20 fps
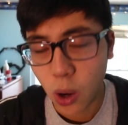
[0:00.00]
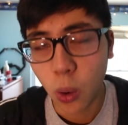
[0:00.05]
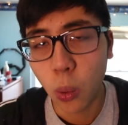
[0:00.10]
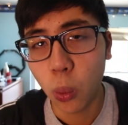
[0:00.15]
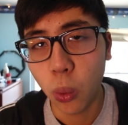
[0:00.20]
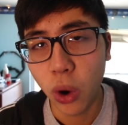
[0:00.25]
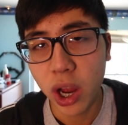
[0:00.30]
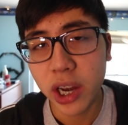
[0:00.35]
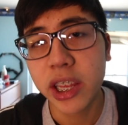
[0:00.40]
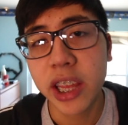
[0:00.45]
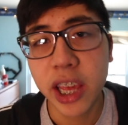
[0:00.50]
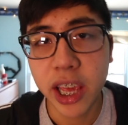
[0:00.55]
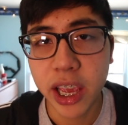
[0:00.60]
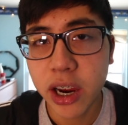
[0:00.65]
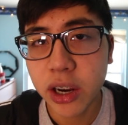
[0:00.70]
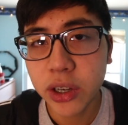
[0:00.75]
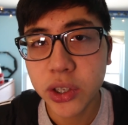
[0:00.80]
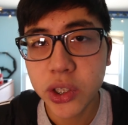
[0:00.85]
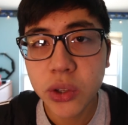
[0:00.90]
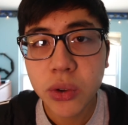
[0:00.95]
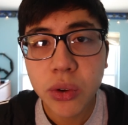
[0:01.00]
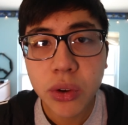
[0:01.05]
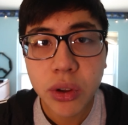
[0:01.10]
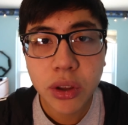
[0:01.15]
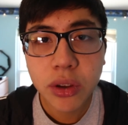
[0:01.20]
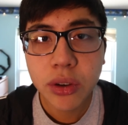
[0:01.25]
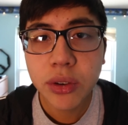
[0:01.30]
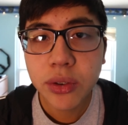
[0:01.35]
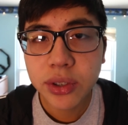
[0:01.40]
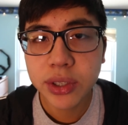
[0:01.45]
what gear do you
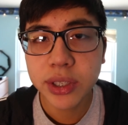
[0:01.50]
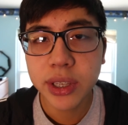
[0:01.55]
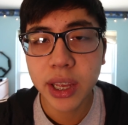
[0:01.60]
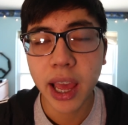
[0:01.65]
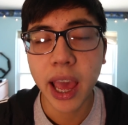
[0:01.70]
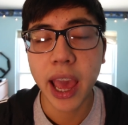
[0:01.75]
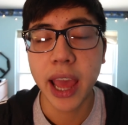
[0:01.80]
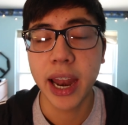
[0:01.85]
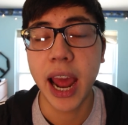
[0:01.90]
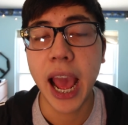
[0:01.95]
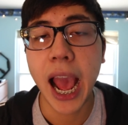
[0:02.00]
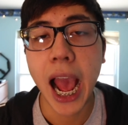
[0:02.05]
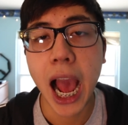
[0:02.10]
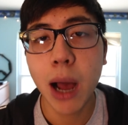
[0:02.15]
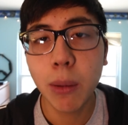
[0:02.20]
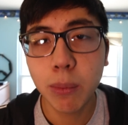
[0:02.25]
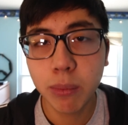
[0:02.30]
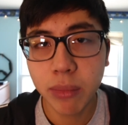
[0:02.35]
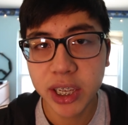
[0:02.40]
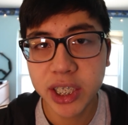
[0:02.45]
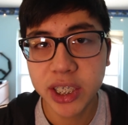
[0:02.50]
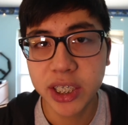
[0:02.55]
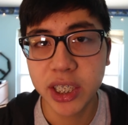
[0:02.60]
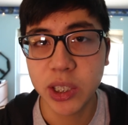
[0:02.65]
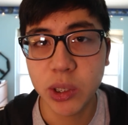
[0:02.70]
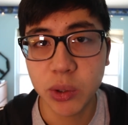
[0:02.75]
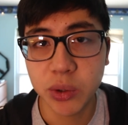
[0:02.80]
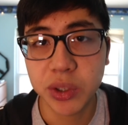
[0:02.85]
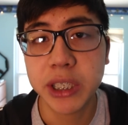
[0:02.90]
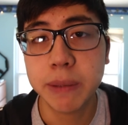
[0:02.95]
use and how much
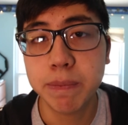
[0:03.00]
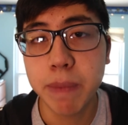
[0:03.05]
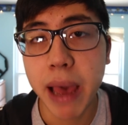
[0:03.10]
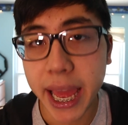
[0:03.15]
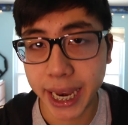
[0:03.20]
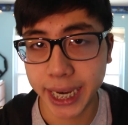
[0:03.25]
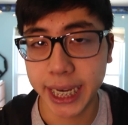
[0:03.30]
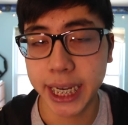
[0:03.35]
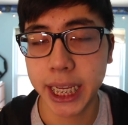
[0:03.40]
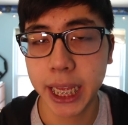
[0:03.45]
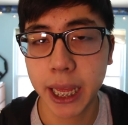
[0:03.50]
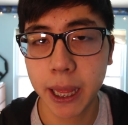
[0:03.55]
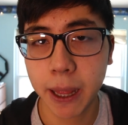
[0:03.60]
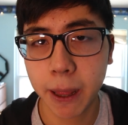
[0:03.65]
did you spend?